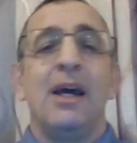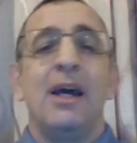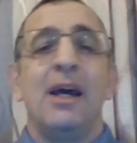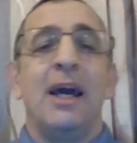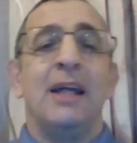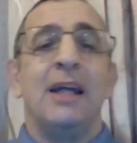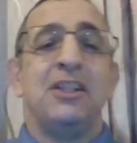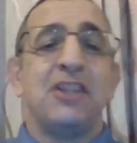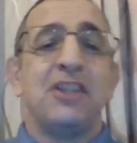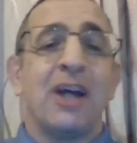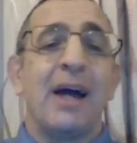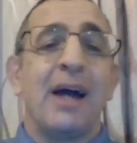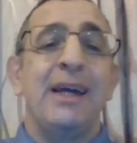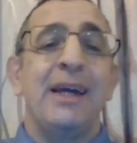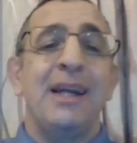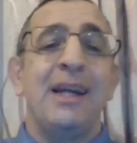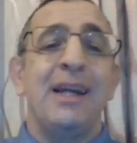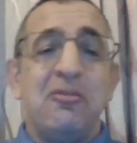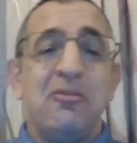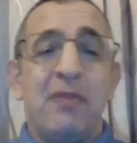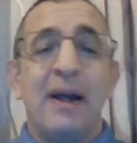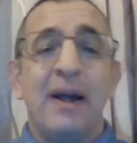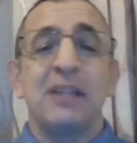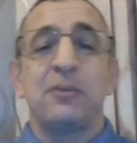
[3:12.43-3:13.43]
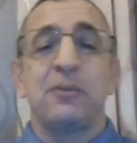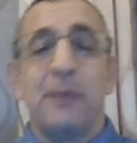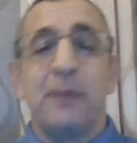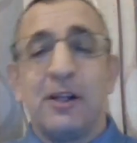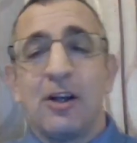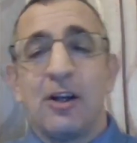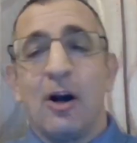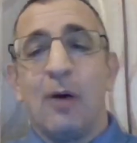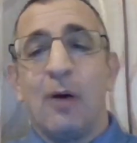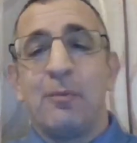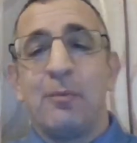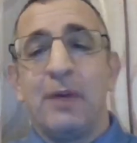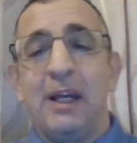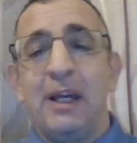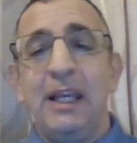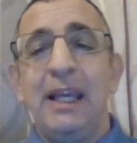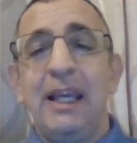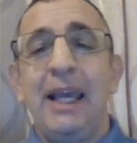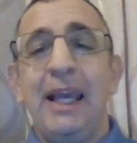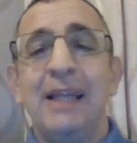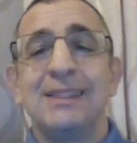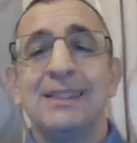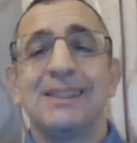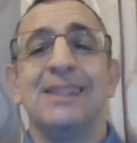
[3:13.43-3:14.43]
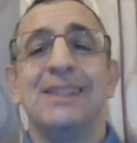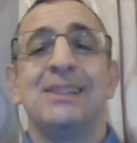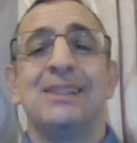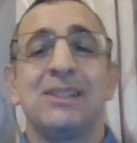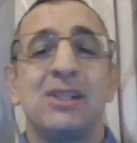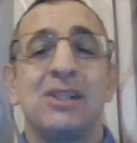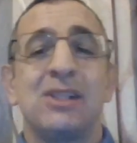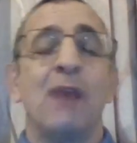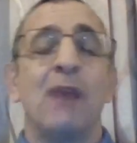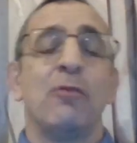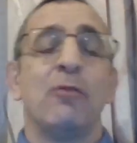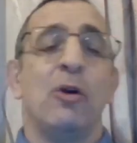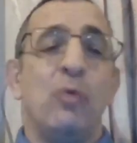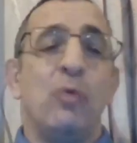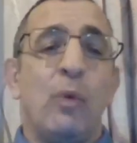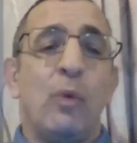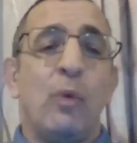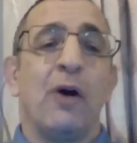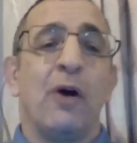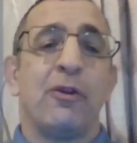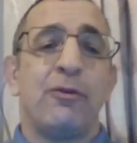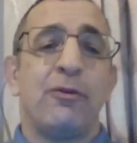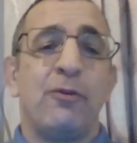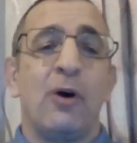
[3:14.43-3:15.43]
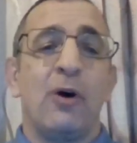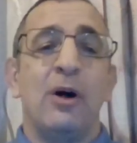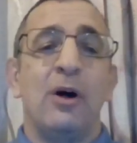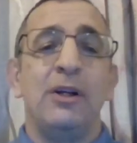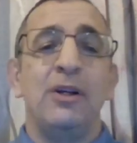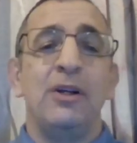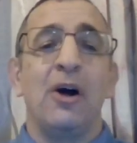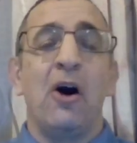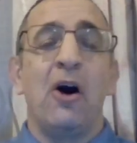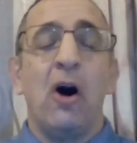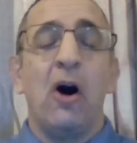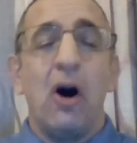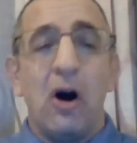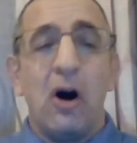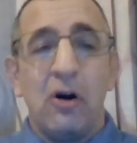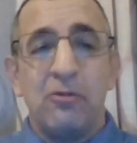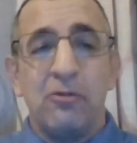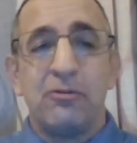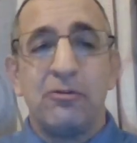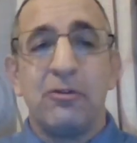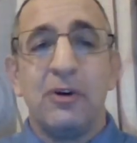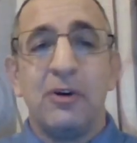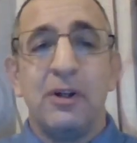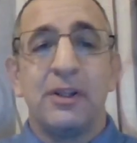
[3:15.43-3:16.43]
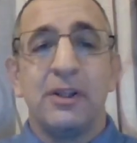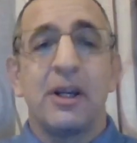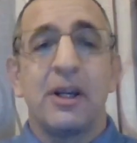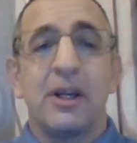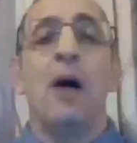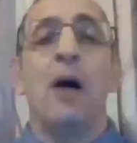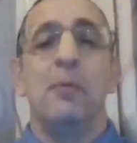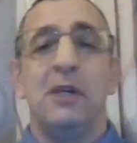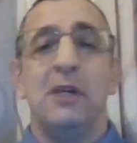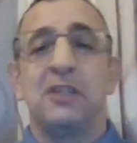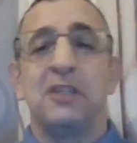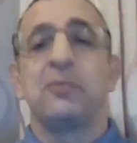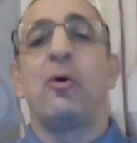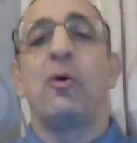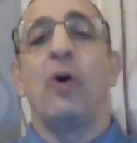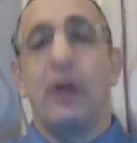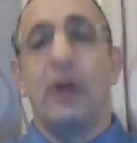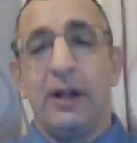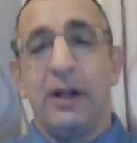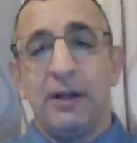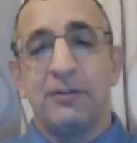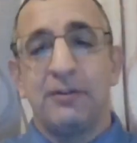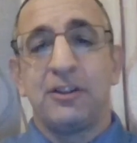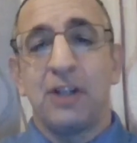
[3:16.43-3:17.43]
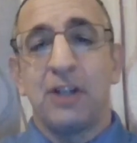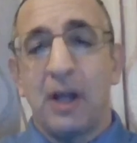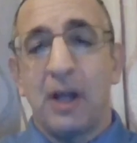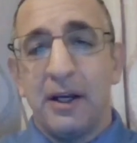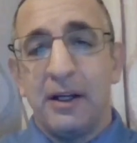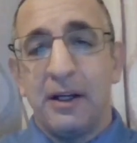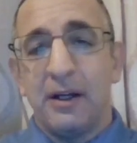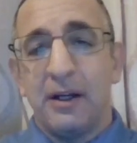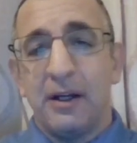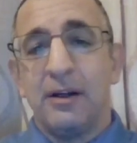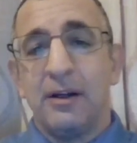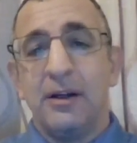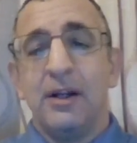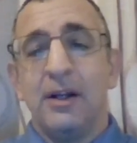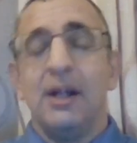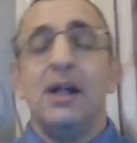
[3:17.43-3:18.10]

And China Investment Company is the sovereign wealth fund of the Communist Party of China.